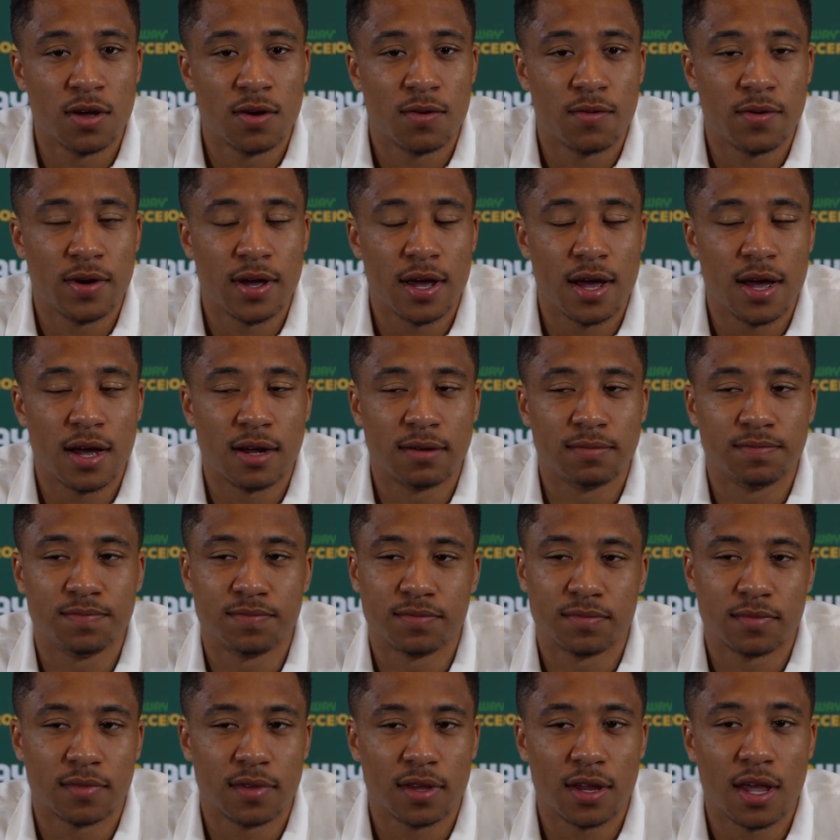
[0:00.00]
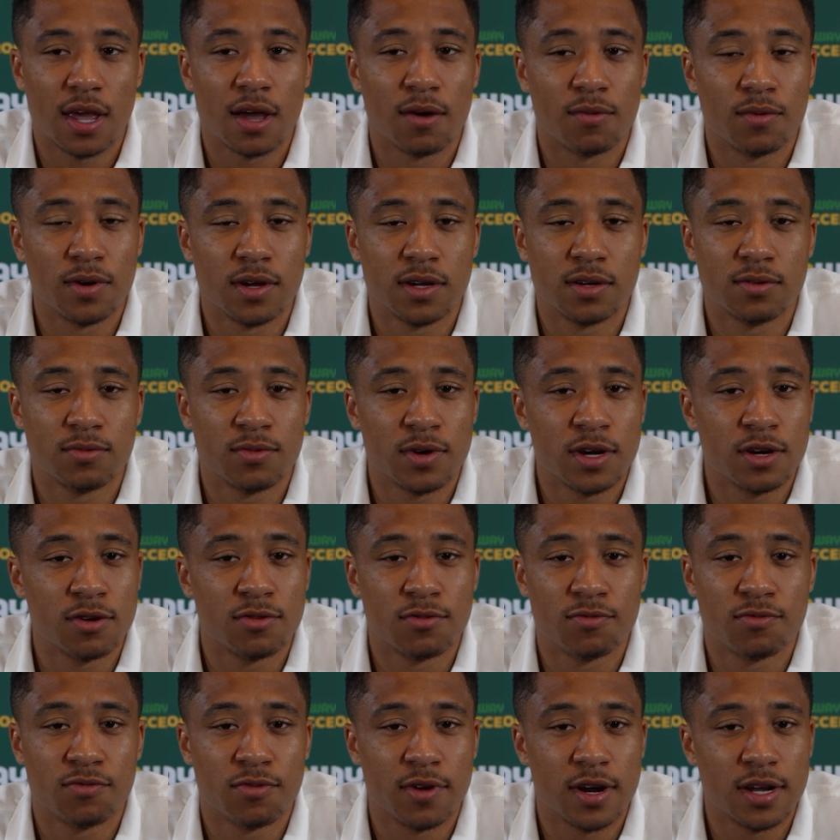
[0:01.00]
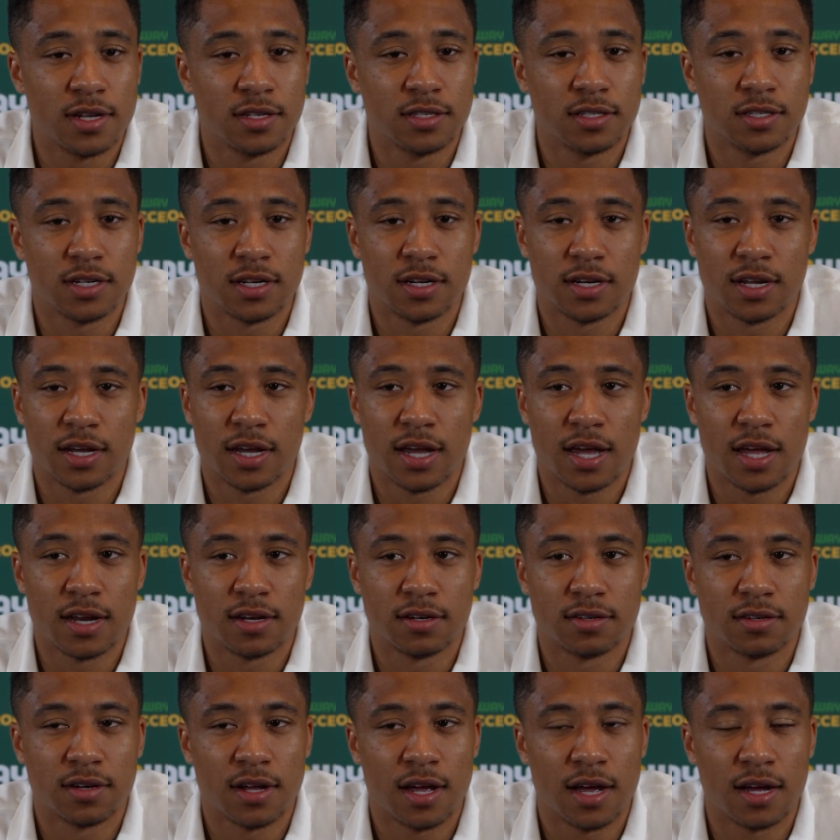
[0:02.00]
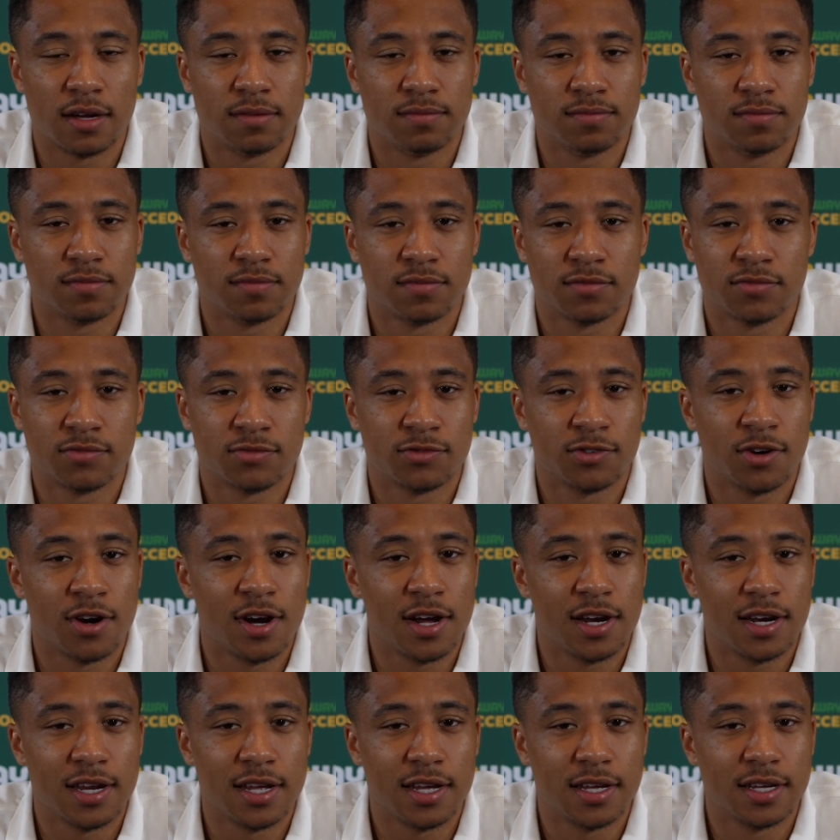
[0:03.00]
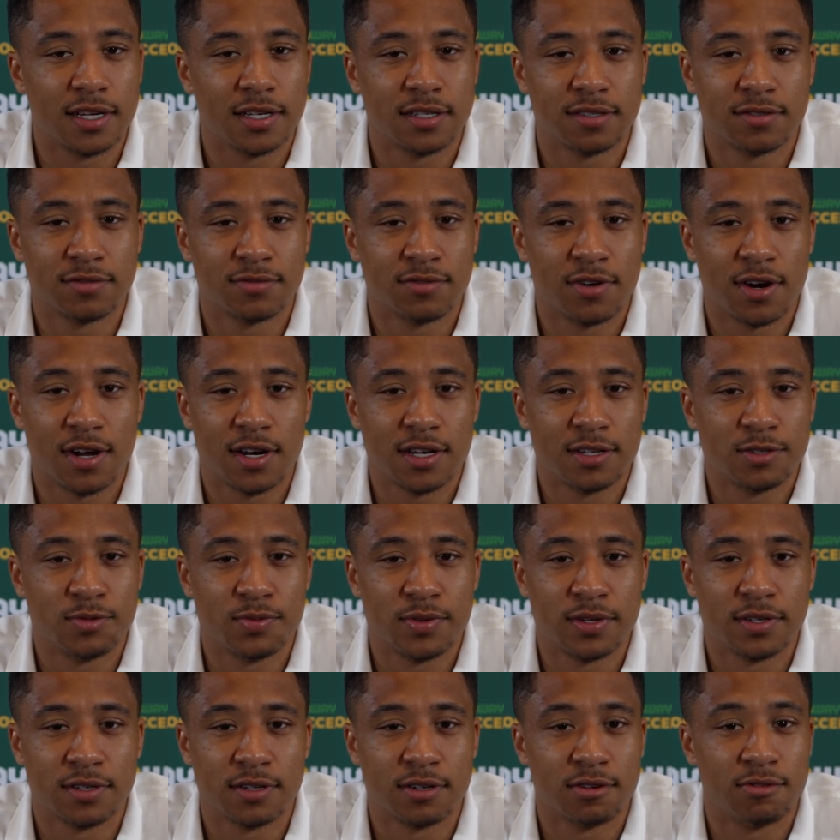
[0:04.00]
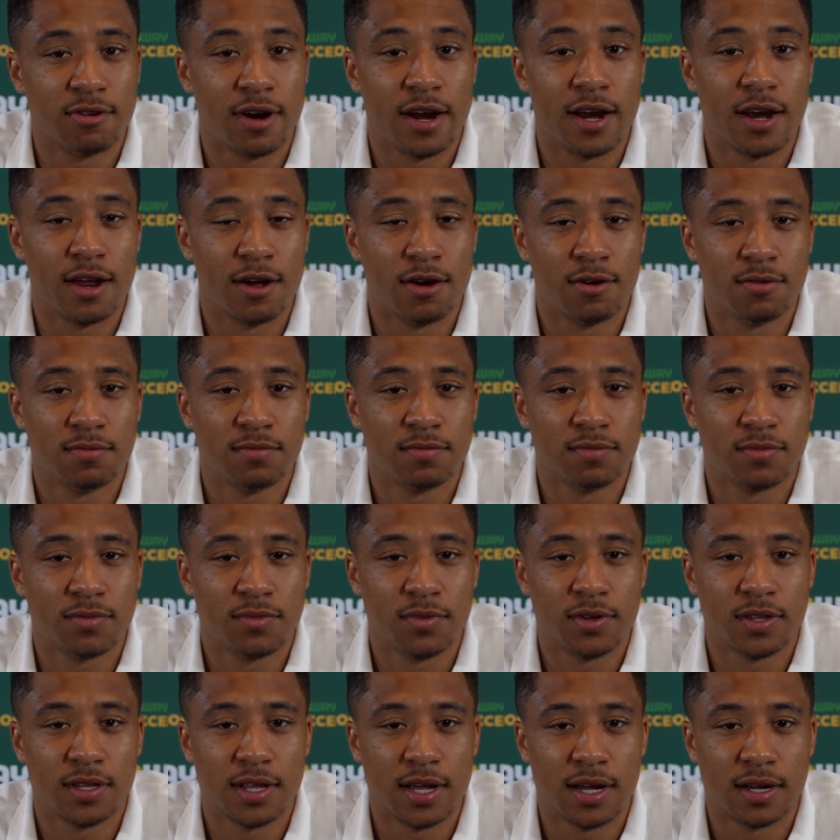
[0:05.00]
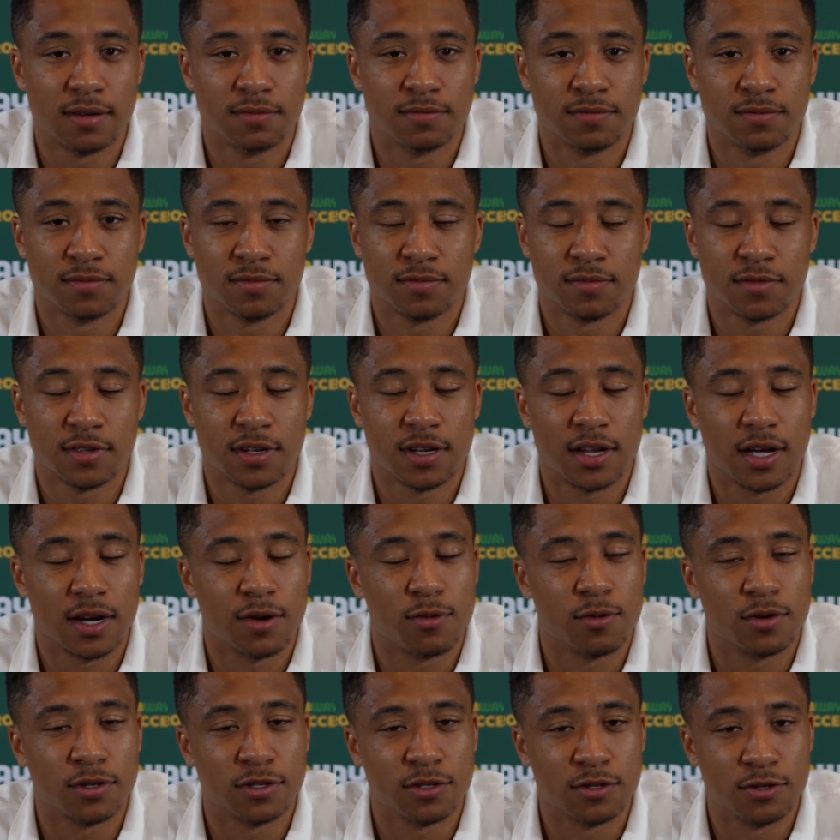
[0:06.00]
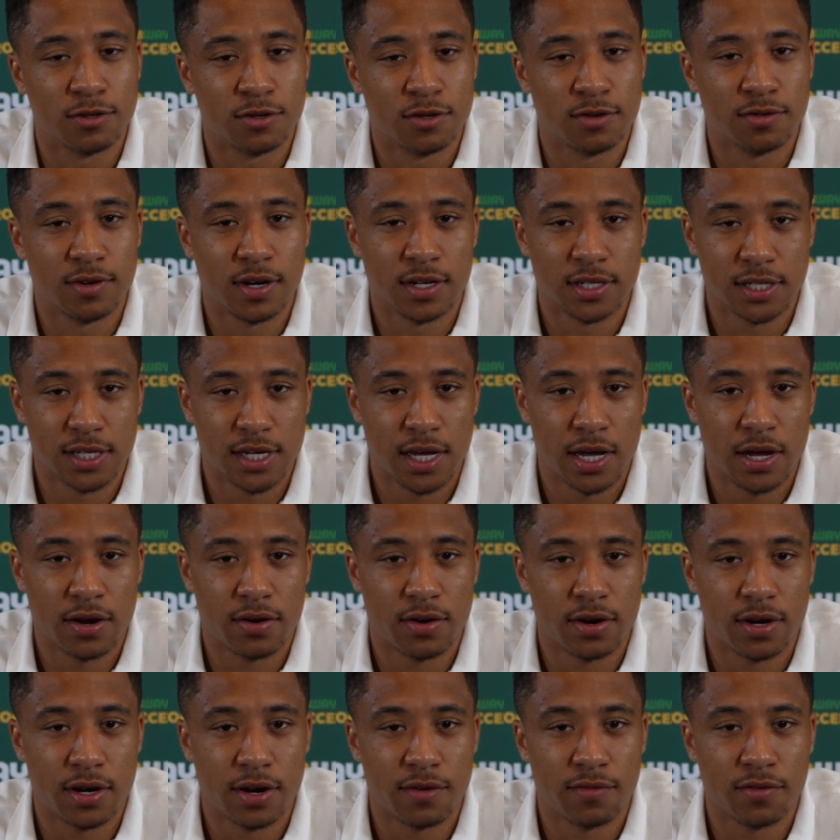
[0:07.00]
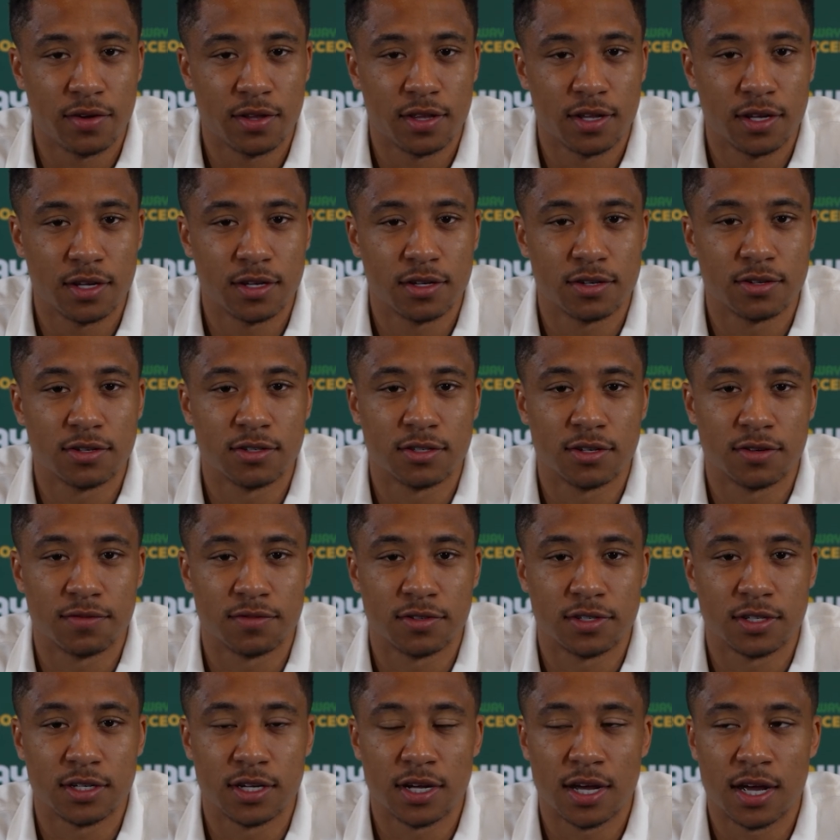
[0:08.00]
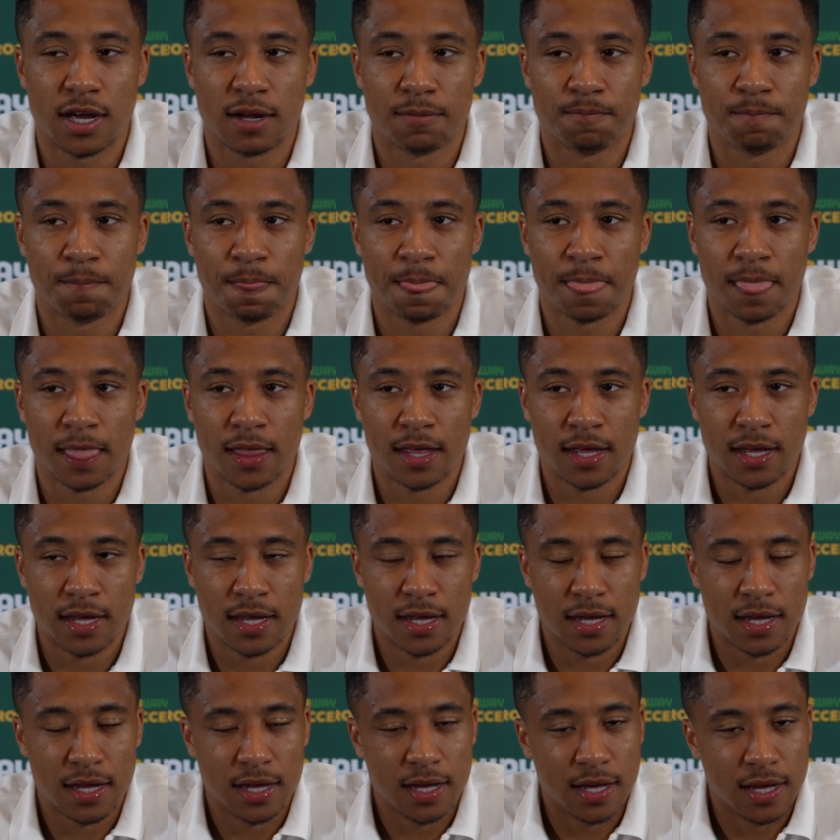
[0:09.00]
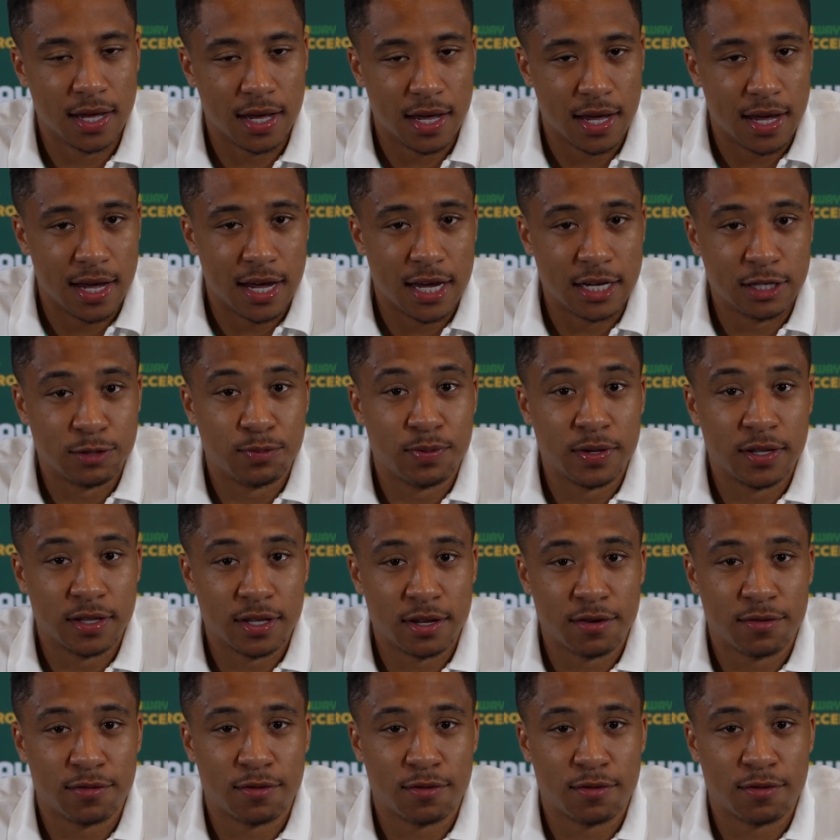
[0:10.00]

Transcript: we, um, yeah, we're we're good friends. And again, um, Riley Riley's been a great help with um, like what to do around the area and everything, because obviously um, he's been there